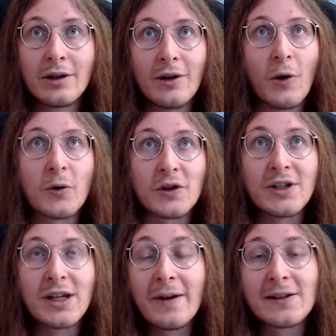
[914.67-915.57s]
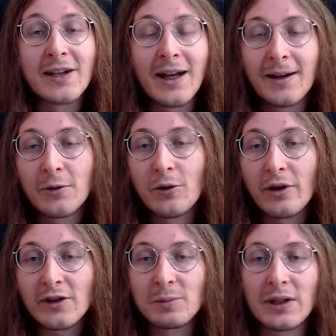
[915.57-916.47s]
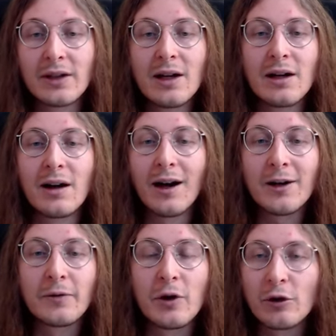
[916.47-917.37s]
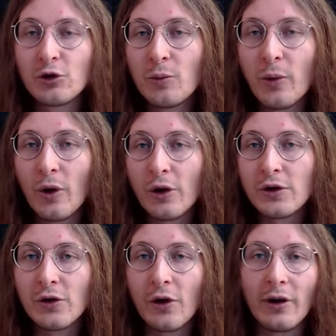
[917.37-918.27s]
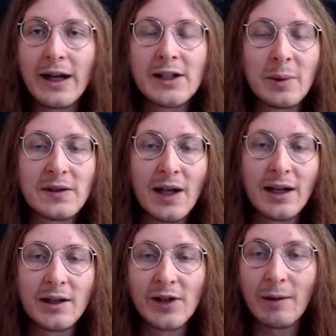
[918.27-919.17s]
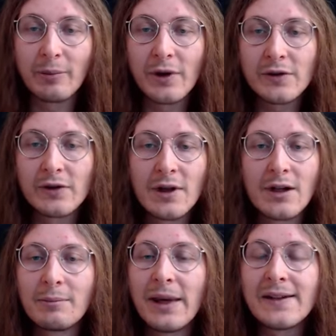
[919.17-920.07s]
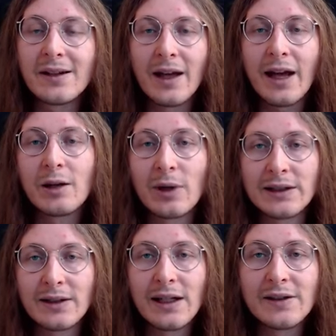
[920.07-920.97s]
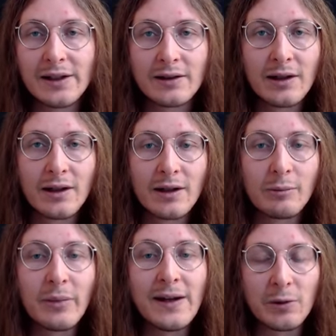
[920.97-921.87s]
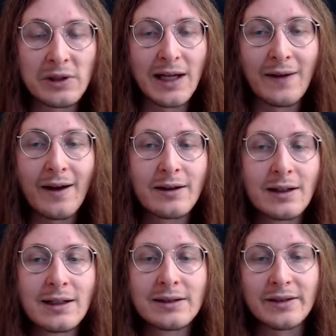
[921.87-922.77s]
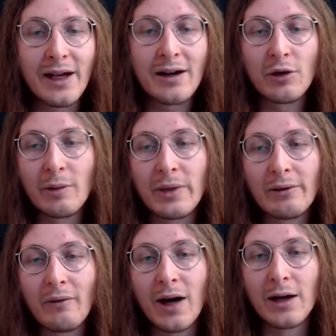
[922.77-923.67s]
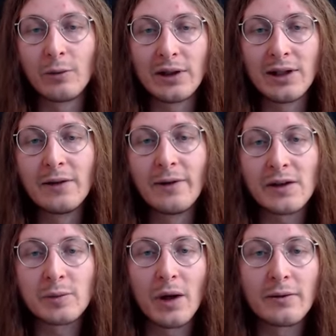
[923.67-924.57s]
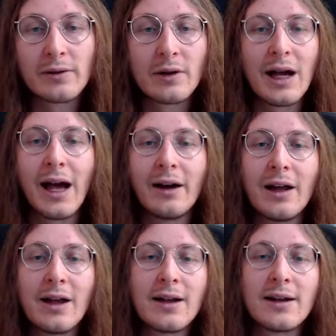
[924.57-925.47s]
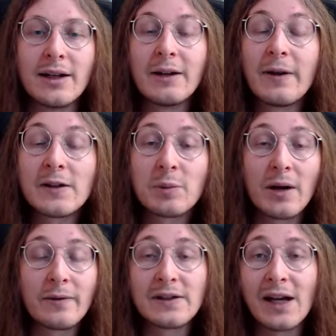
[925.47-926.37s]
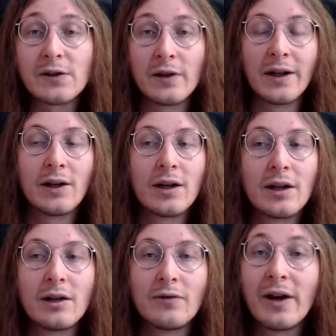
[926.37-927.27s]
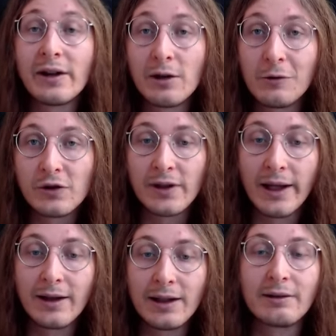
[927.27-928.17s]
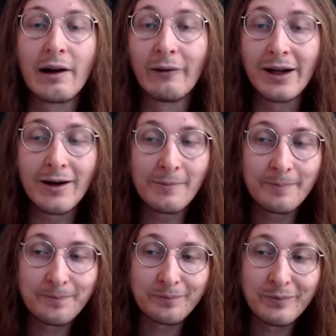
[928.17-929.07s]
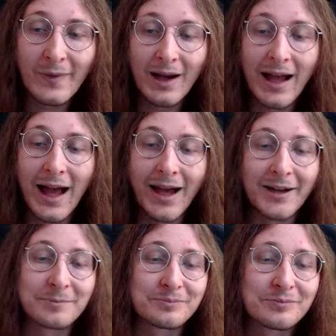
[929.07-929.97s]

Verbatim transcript: of course, defense scaling nukers, but all of your supports or HP scaling champions, basically anyone that isn't built with attack, they are gonna be revived with defense buff. And defense buff is actually very huge deal in Arena. And